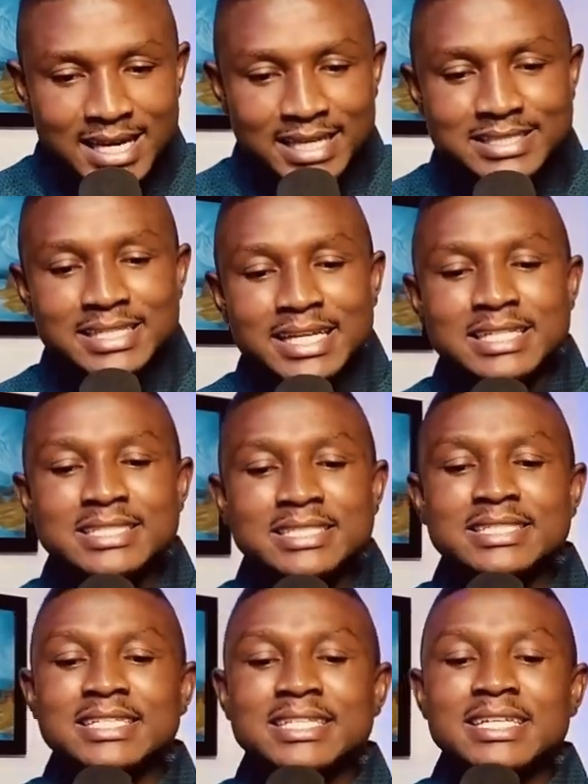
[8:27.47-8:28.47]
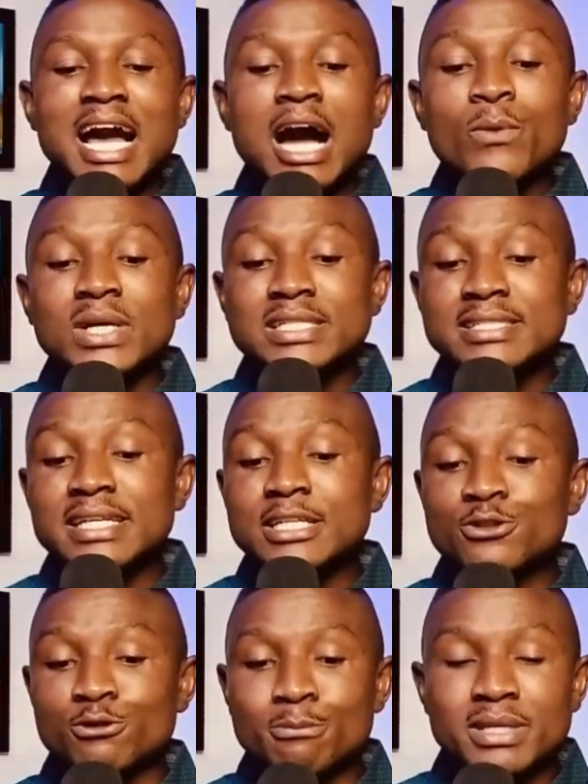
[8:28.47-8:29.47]
It says, Yahweh
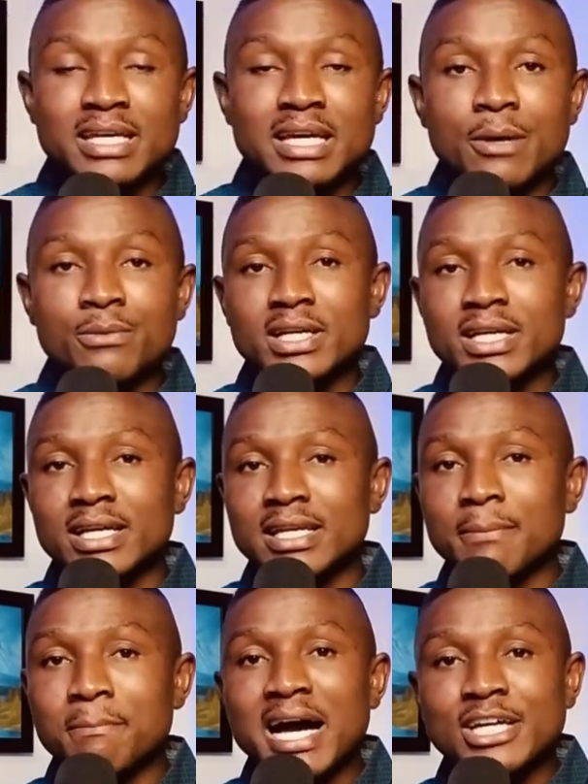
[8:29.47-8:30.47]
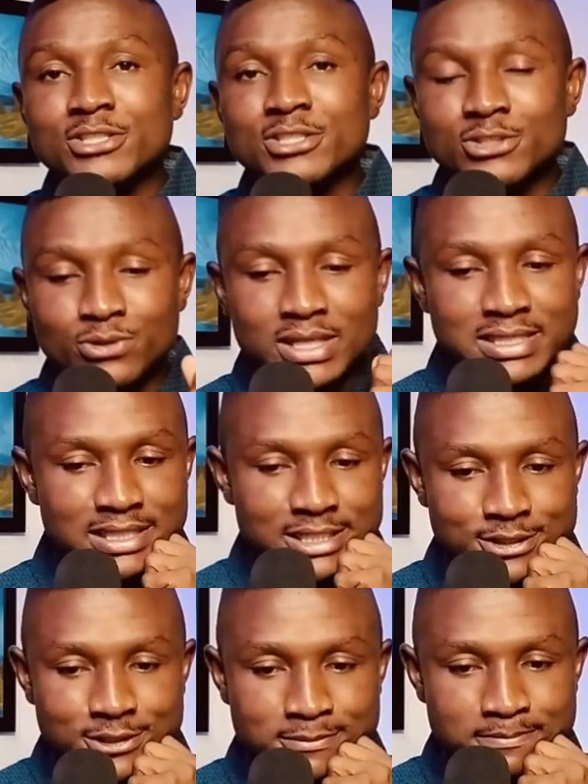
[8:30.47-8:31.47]
said to me, I'm reading in the Passion
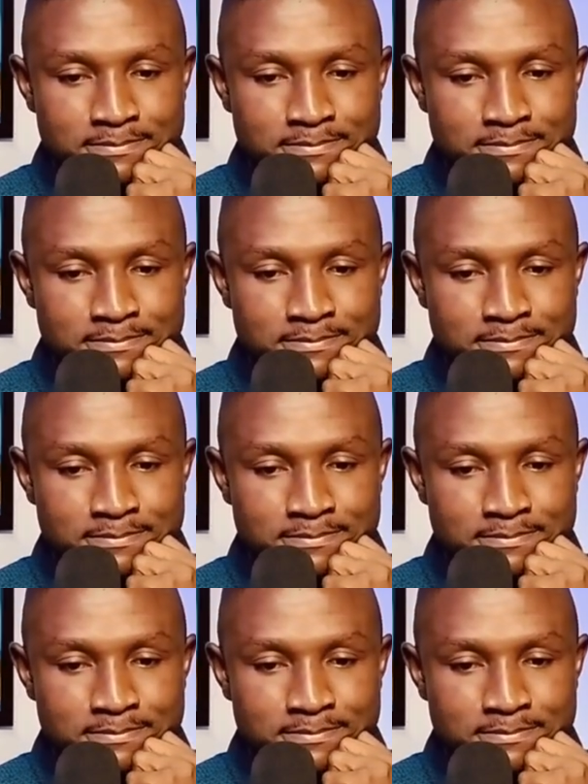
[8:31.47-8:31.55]
Translation,